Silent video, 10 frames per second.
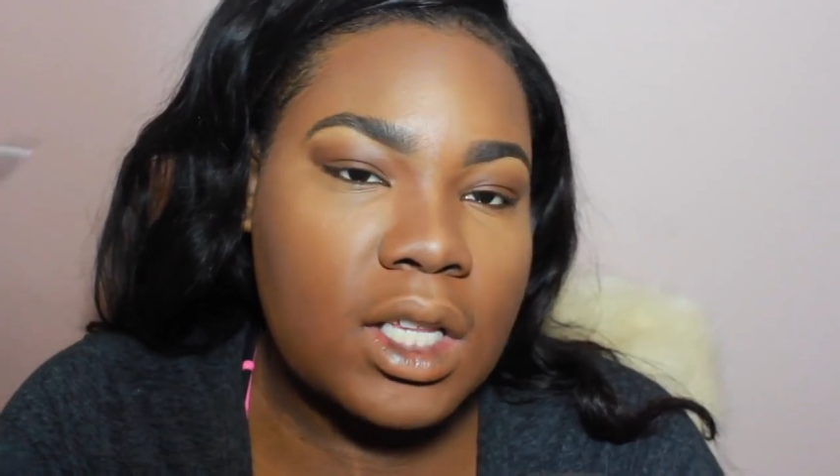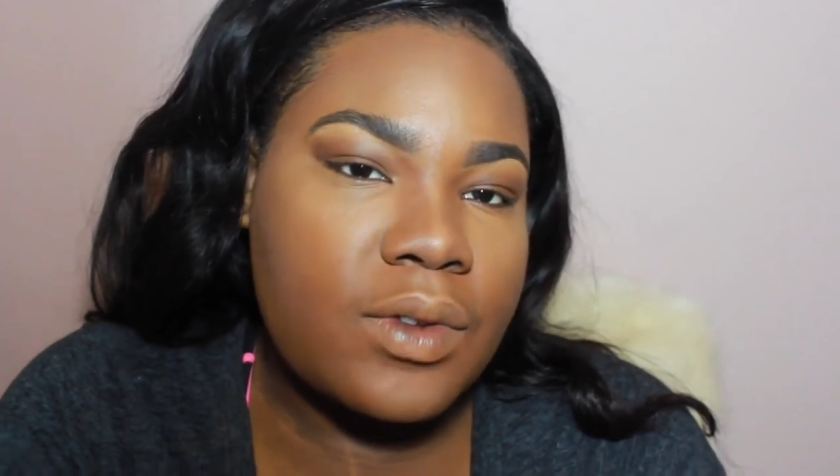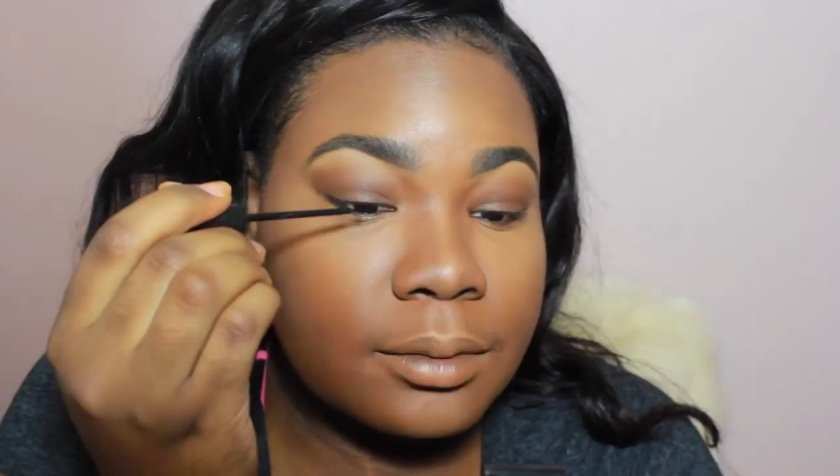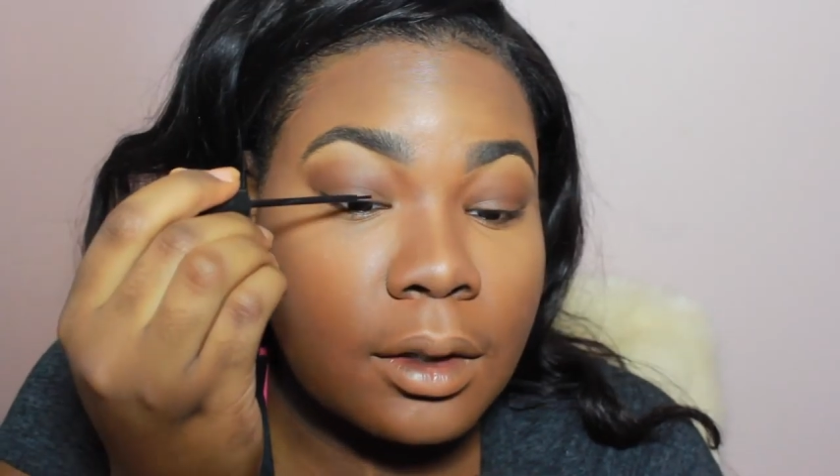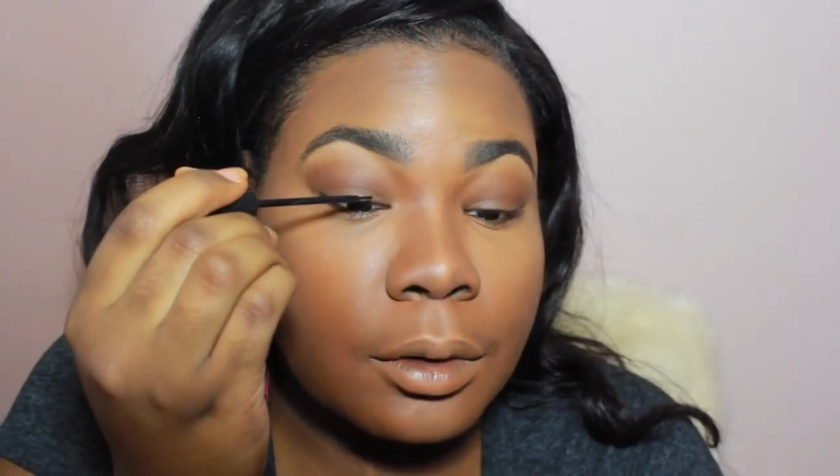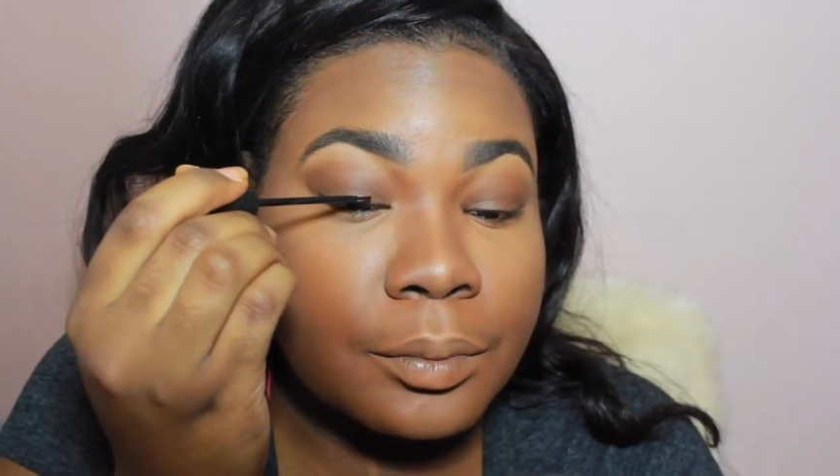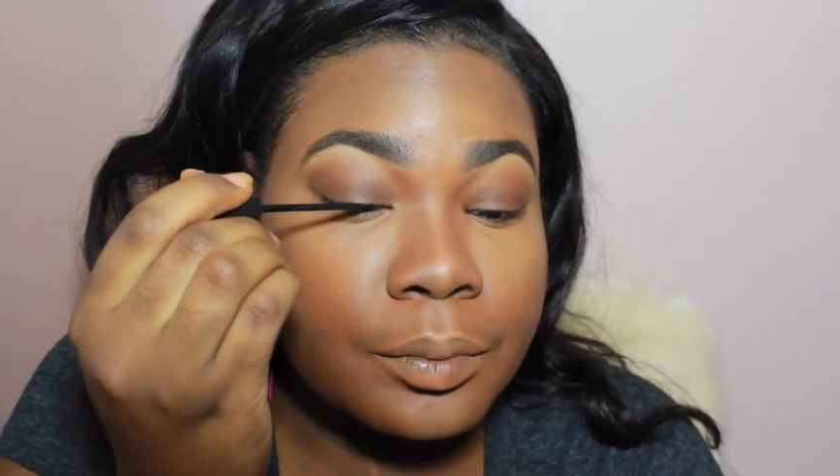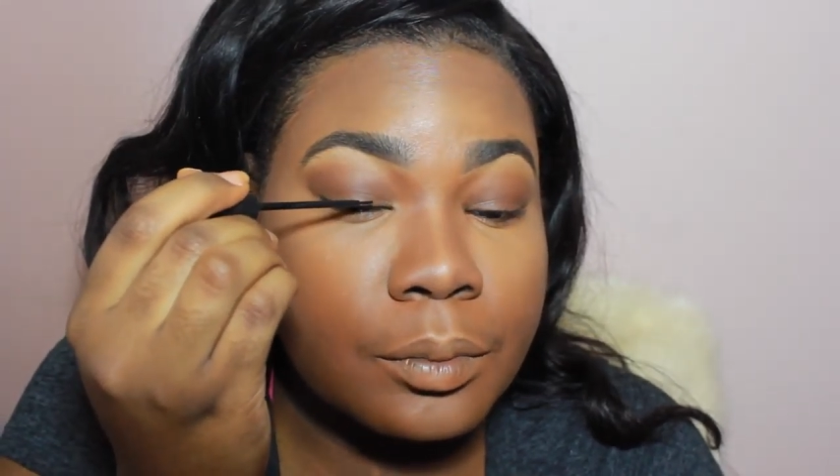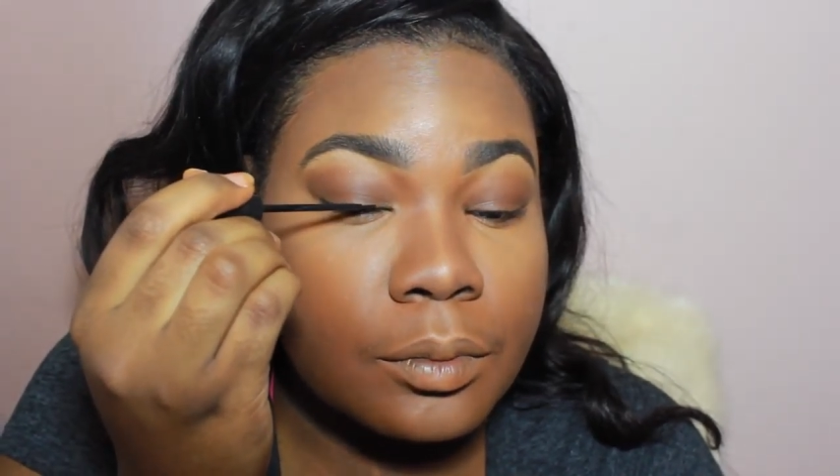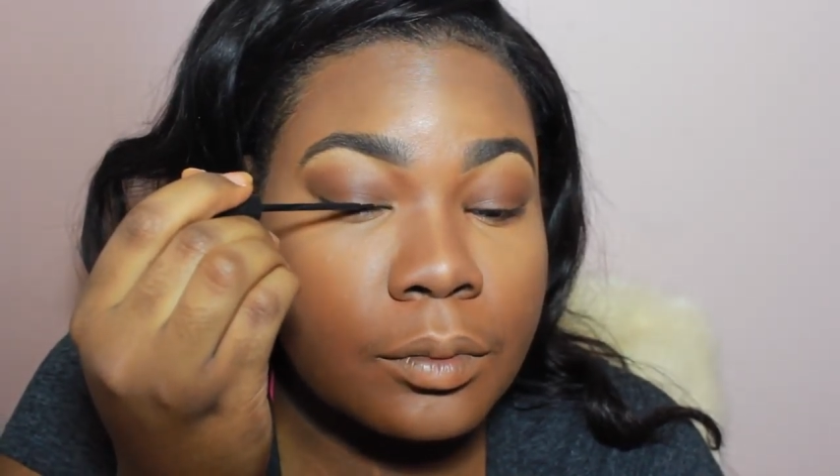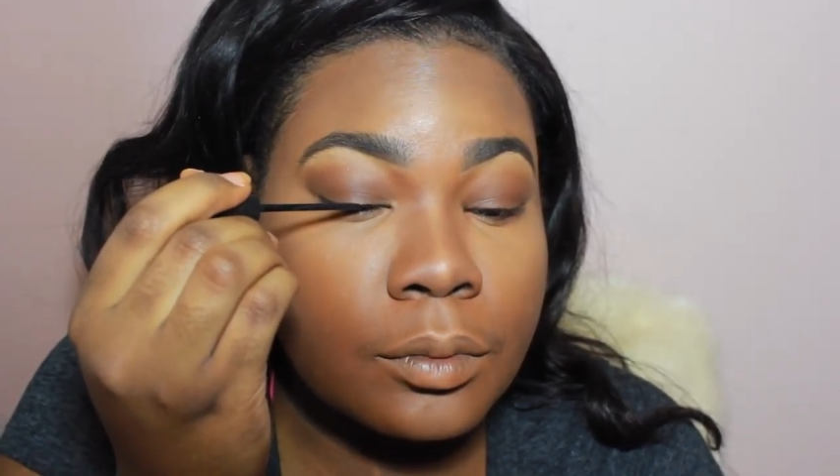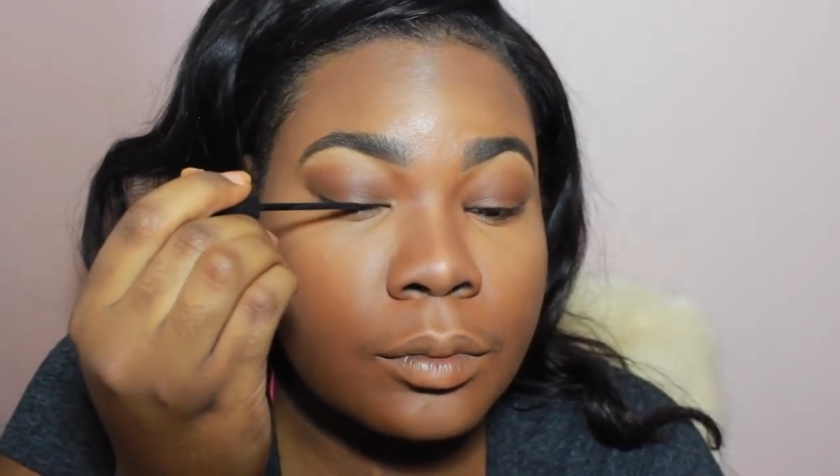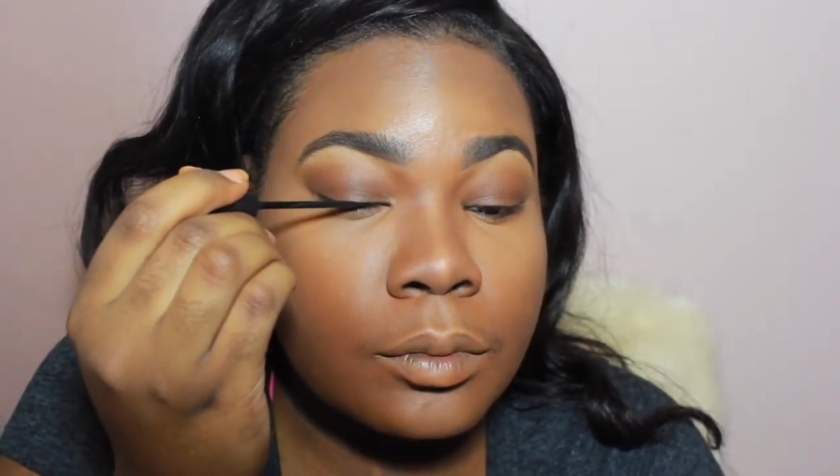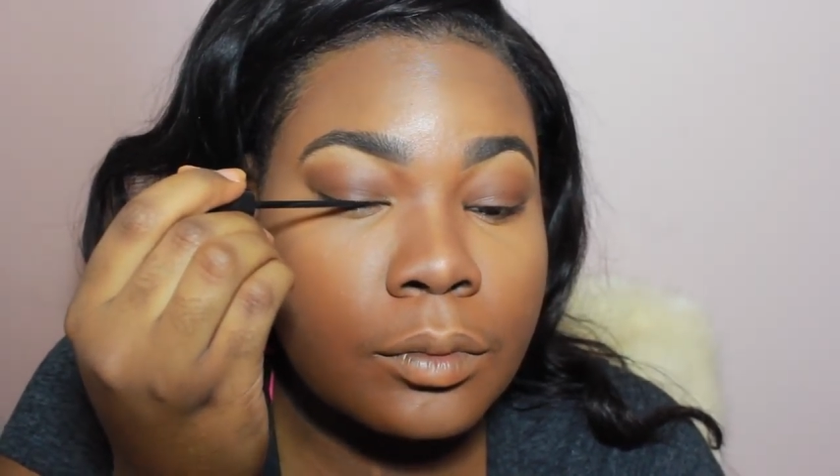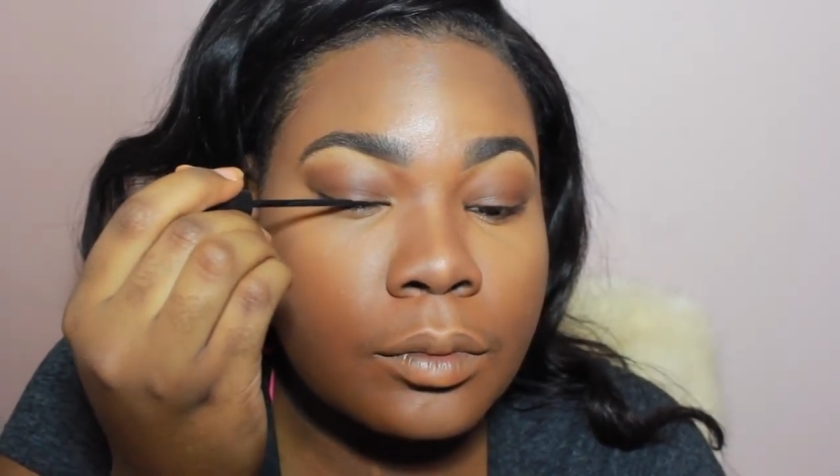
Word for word: It's very inexpensive. It